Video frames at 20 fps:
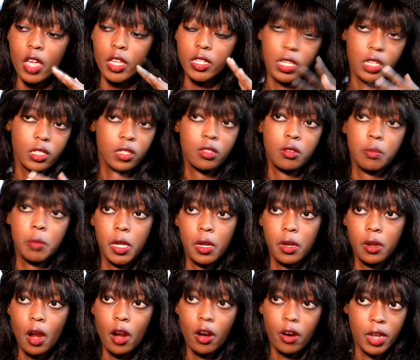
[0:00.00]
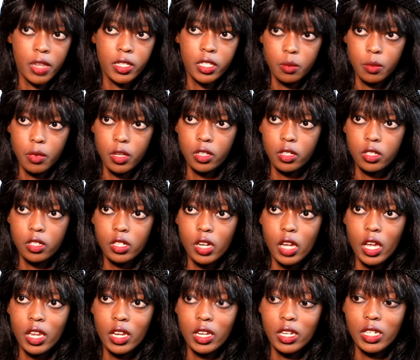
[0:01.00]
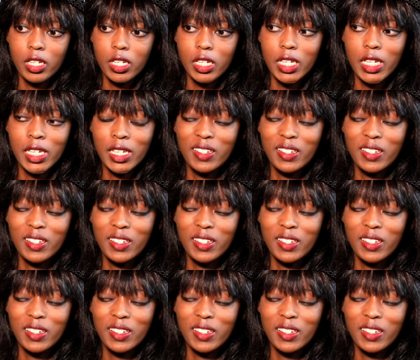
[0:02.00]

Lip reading: sexism and harassment, and